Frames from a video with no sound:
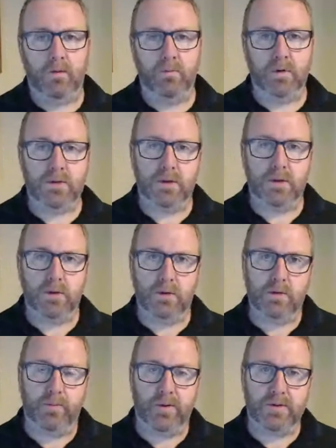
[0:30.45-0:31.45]
return
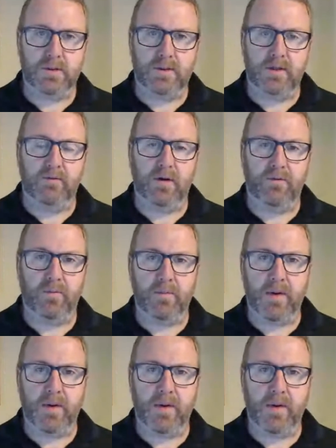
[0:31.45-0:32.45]
to positivity from the
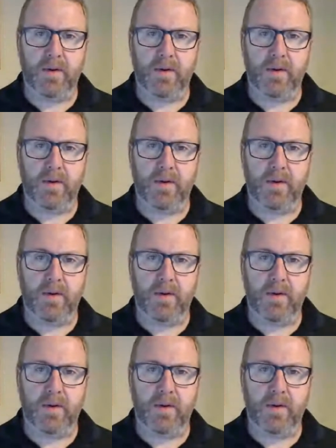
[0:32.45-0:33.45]
market. A
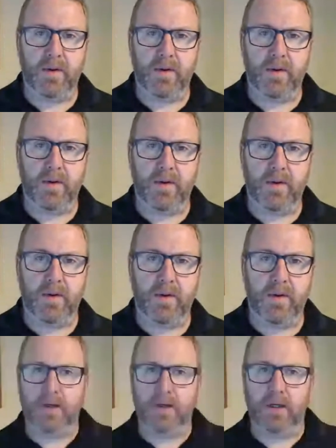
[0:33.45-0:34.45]
lot of that was obviously
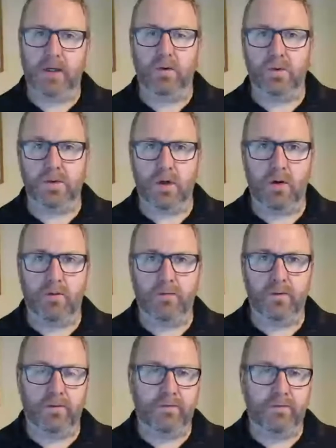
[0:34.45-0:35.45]
because
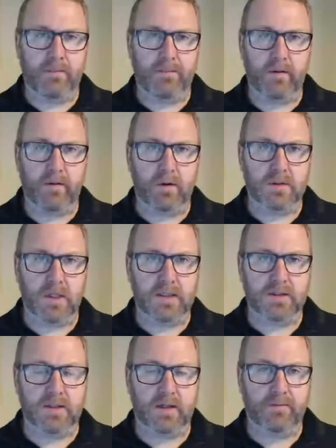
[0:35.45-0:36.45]
of non-farm payrolls
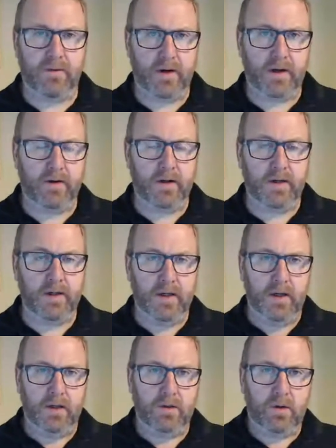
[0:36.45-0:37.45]
last Friday night.
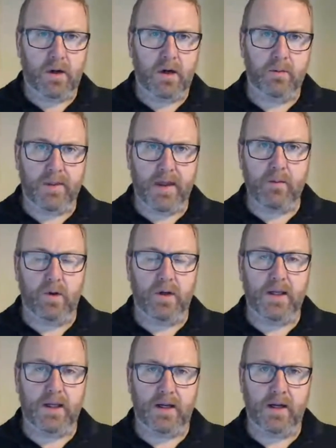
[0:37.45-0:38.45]
Not only were they
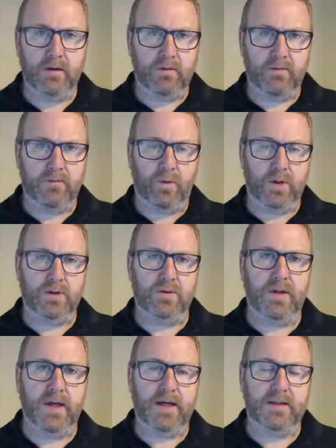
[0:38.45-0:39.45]
weak at
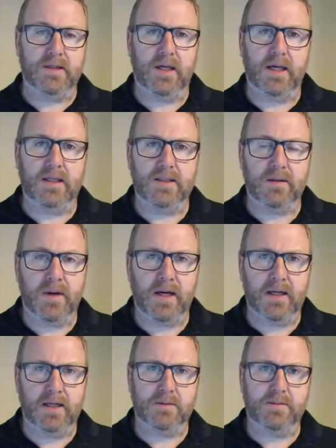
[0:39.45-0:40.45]
142,000 against a
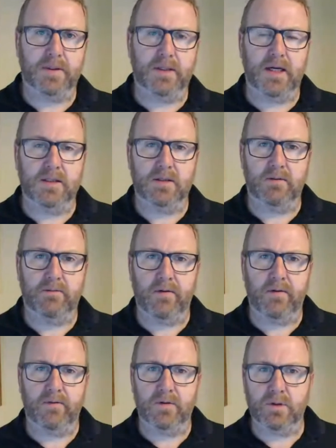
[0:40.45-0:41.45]
market expectation of over
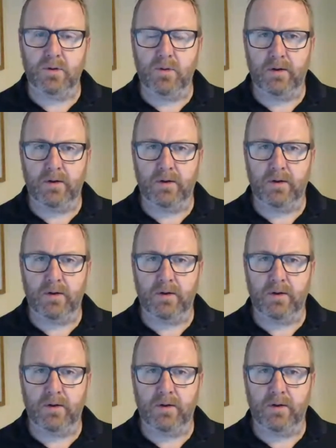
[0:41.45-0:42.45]

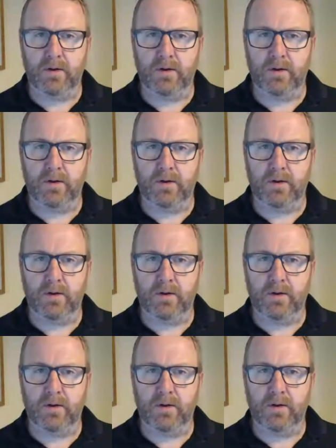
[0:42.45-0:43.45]
200,000, but the August
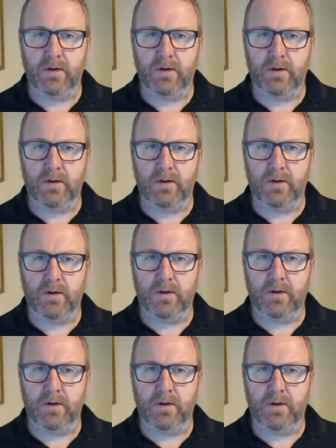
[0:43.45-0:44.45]
numbers, which everybody
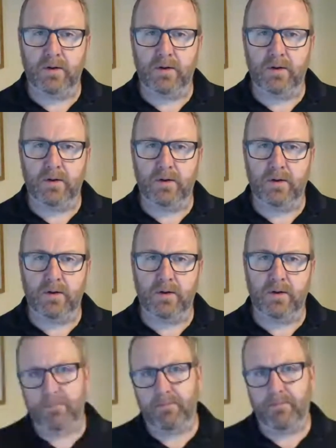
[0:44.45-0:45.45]
expected to be revised
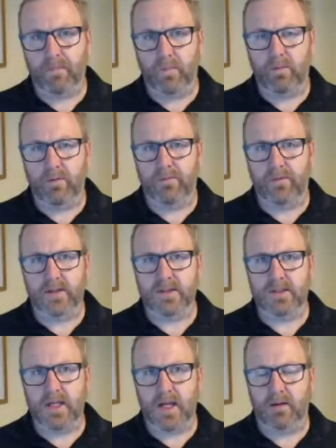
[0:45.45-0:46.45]
up, were
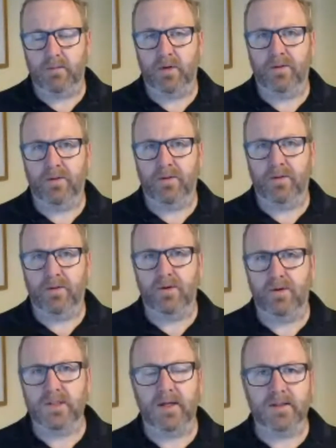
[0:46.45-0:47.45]
revised down by
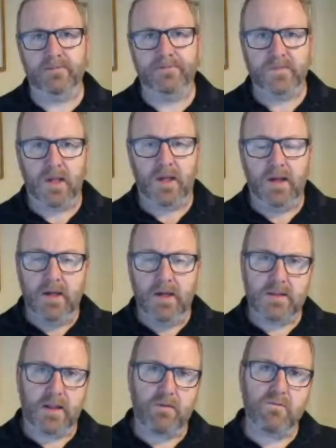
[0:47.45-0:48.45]
37,000.
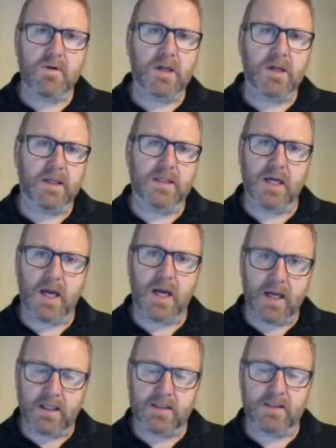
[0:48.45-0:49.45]
So that really
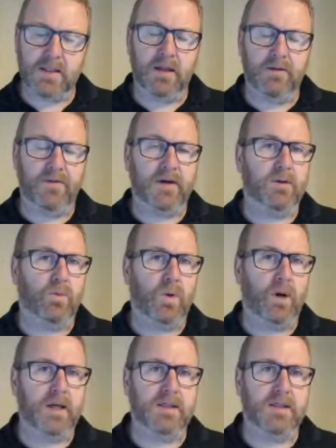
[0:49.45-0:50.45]
changed, and the fact that
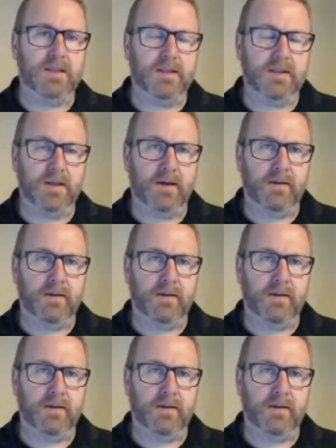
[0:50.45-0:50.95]
wages